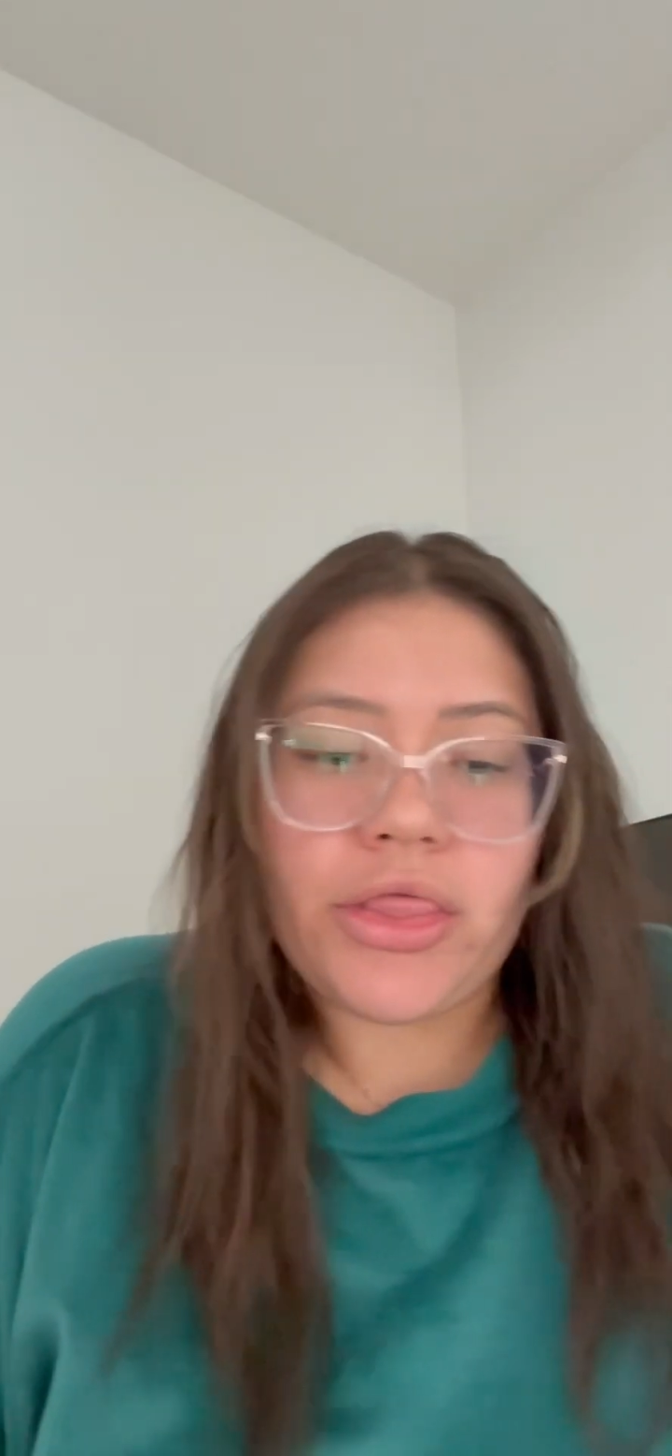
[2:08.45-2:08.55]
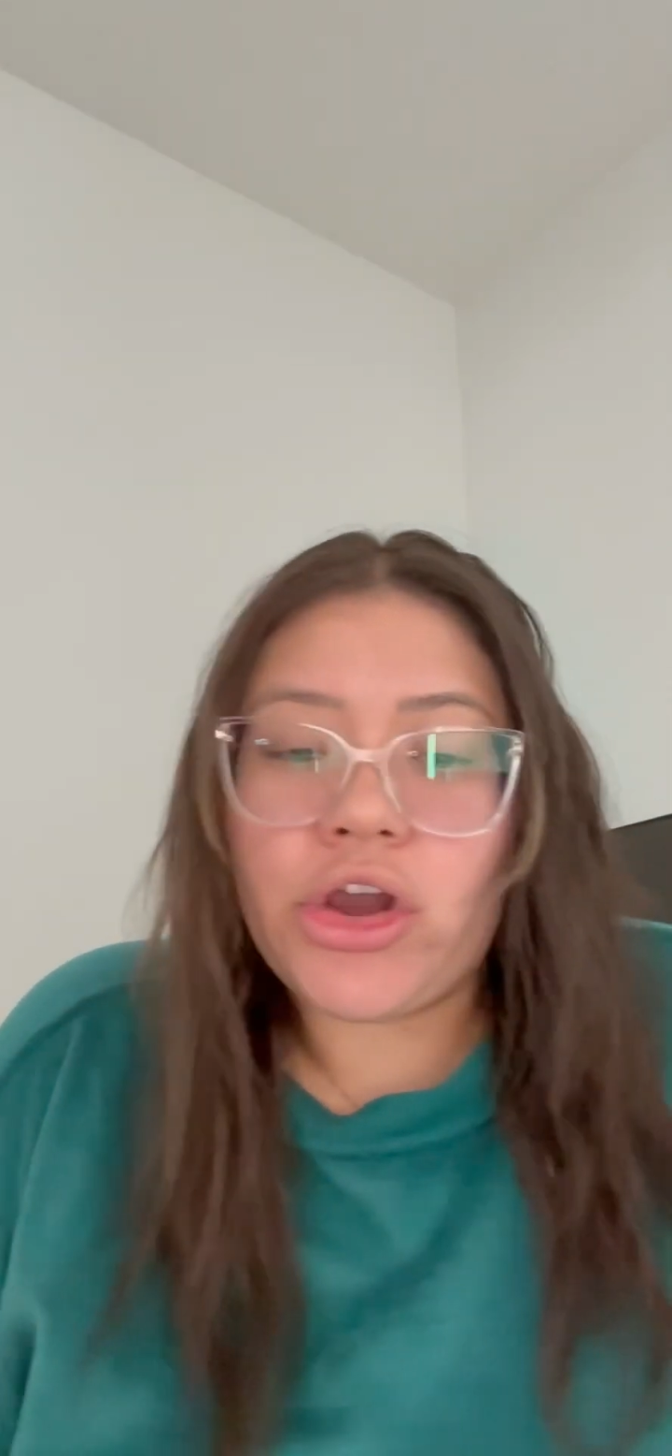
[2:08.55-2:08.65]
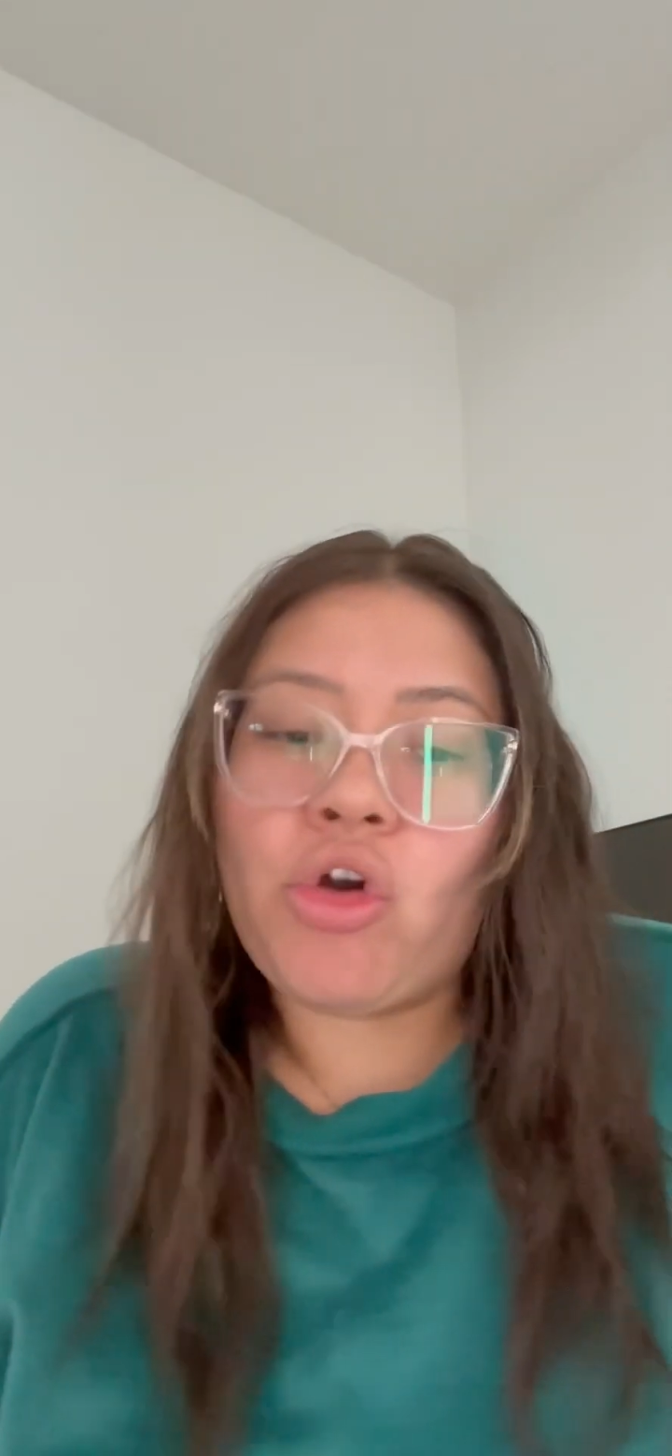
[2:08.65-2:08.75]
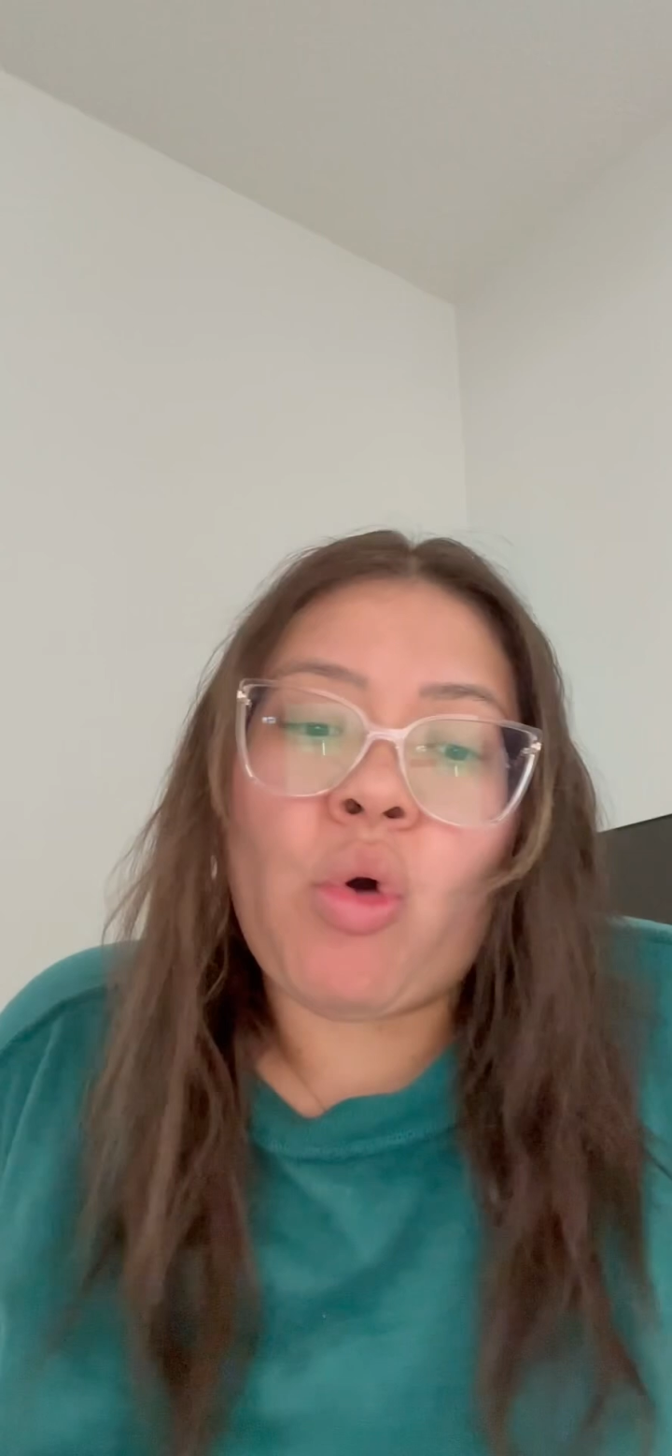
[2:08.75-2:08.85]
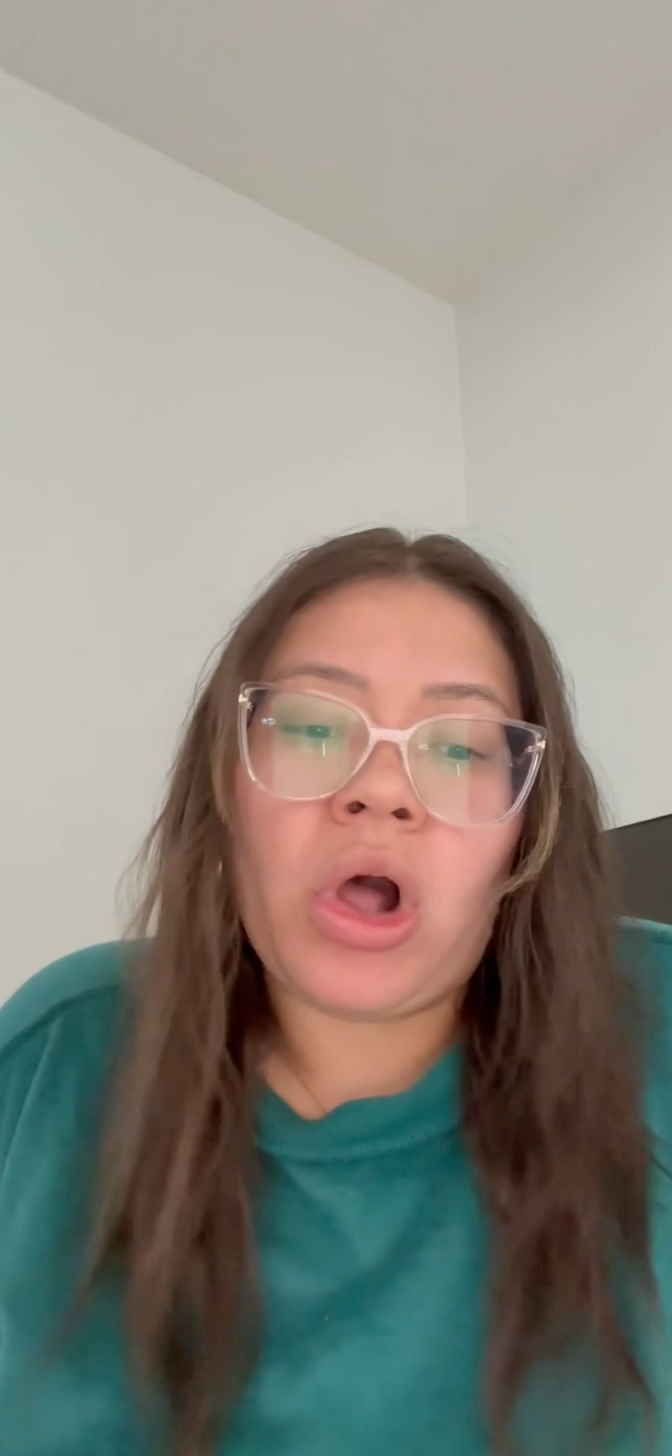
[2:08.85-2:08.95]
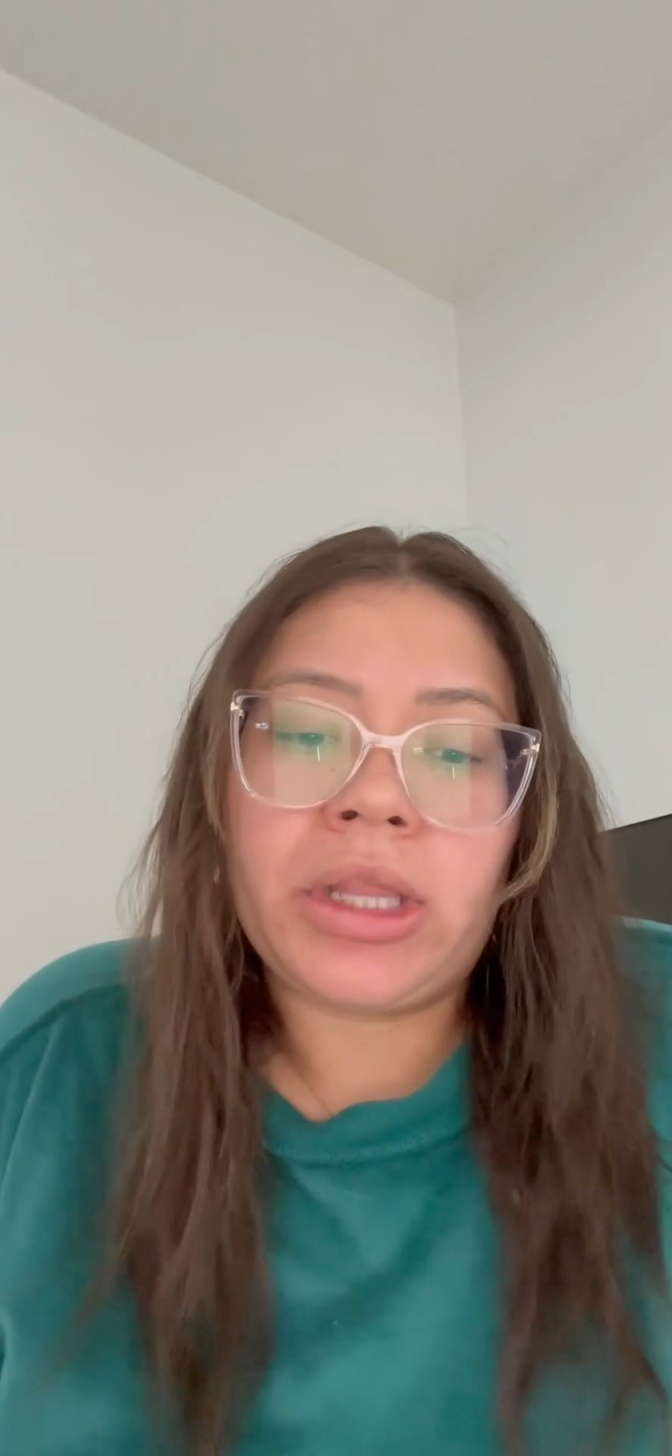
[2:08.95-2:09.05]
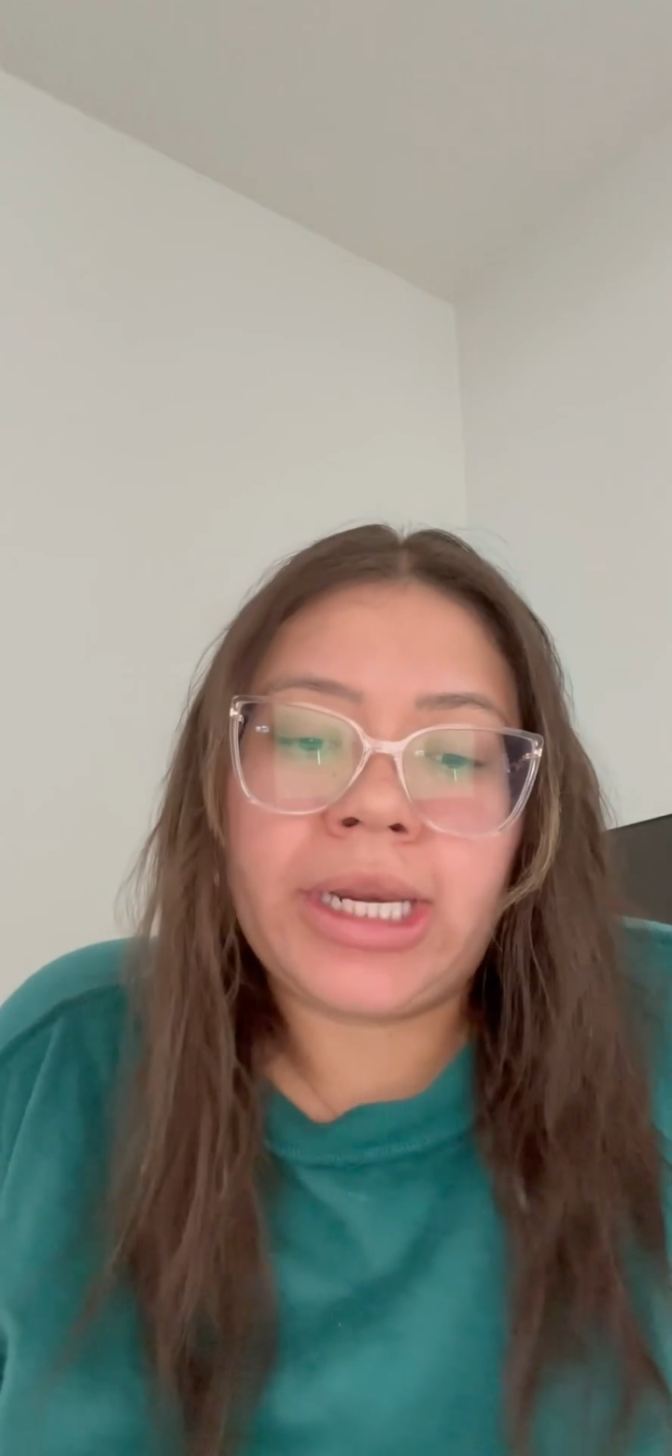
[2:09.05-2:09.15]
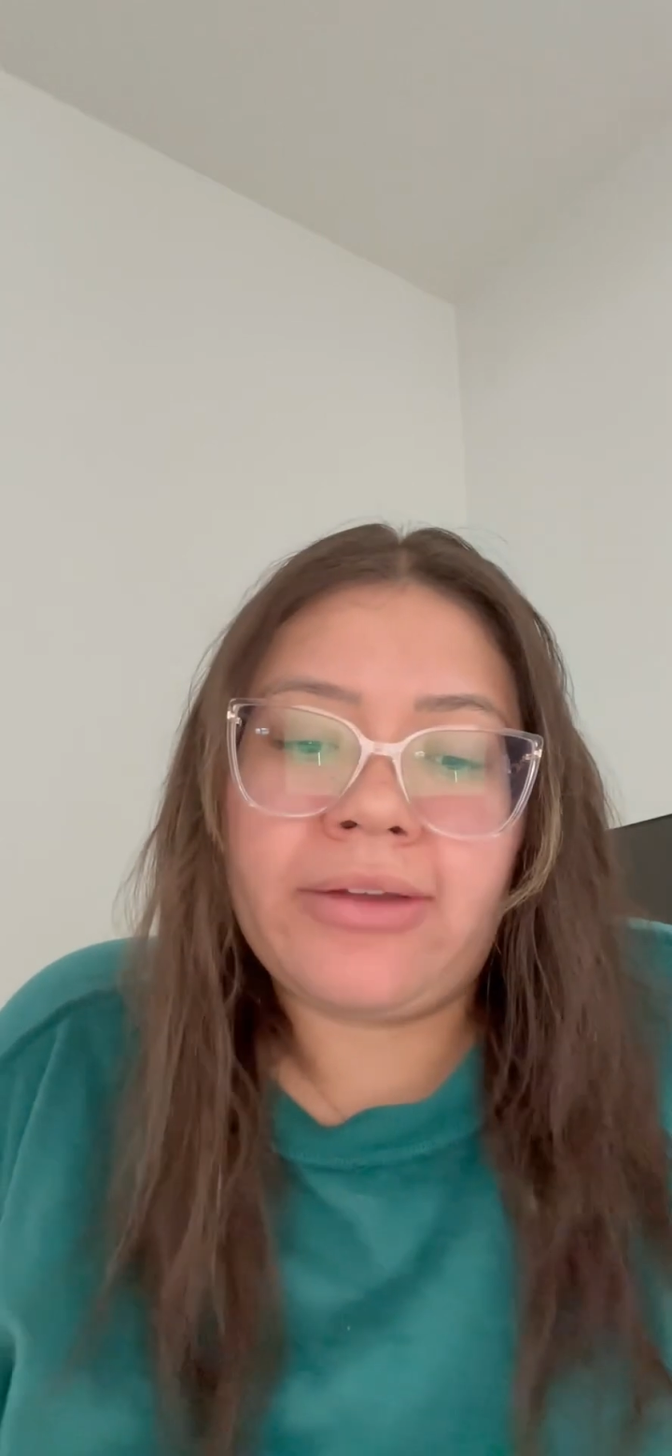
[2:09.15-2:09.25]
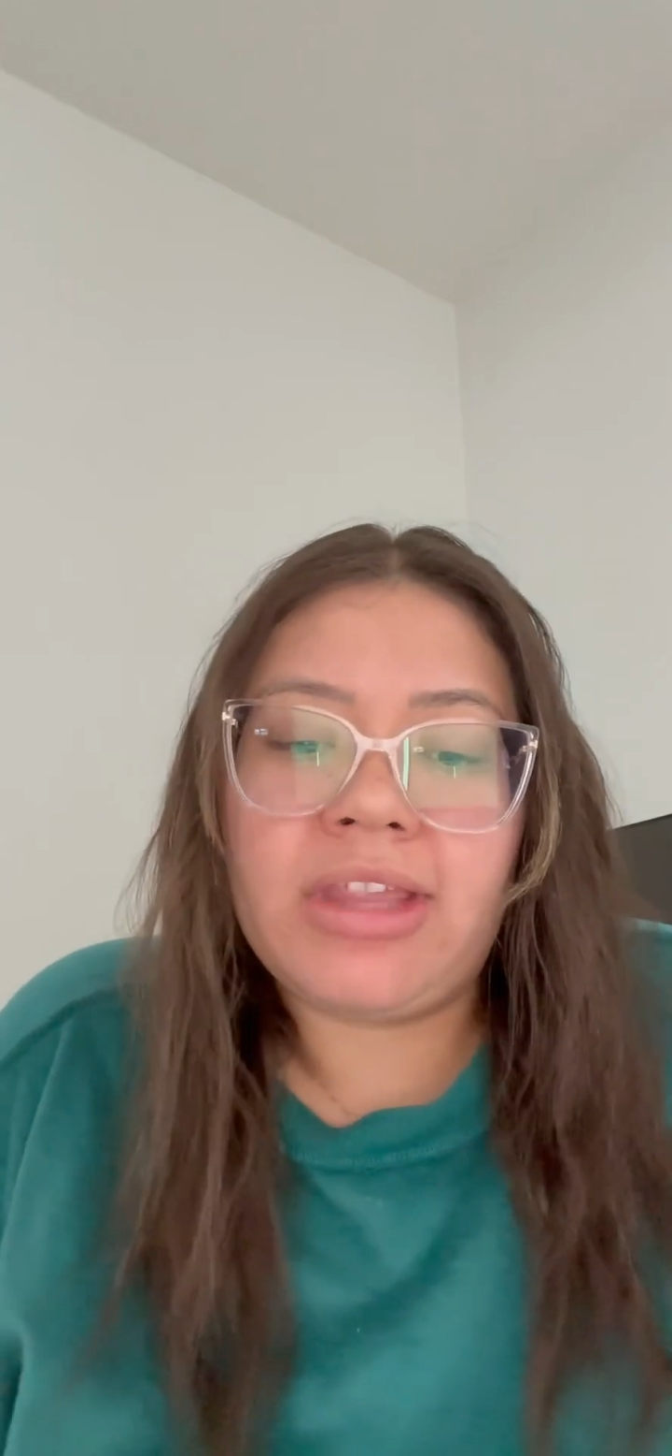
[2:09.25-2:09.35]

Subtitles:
the quality